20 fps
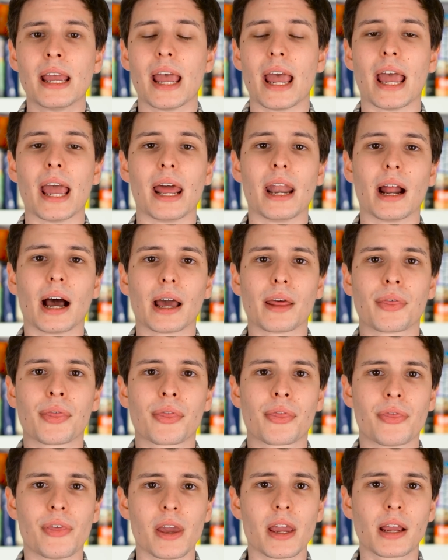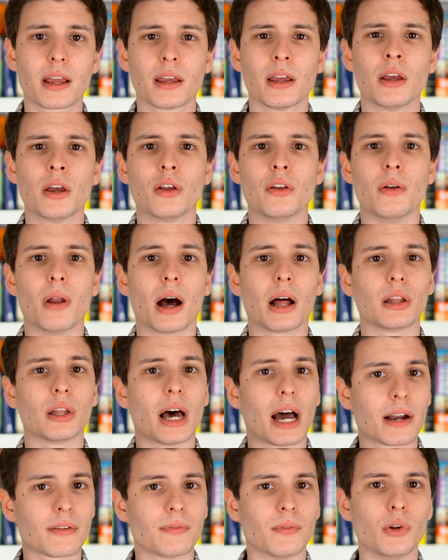And I think a
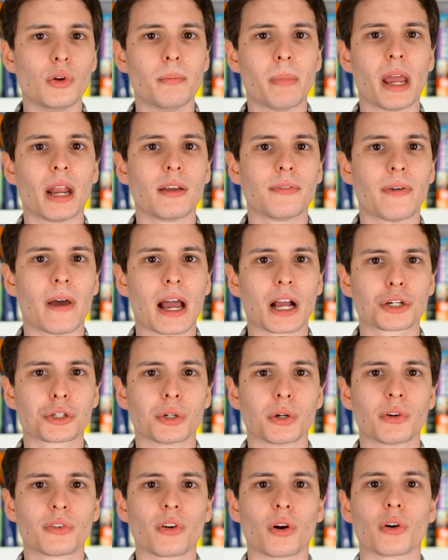lot of new manufacturers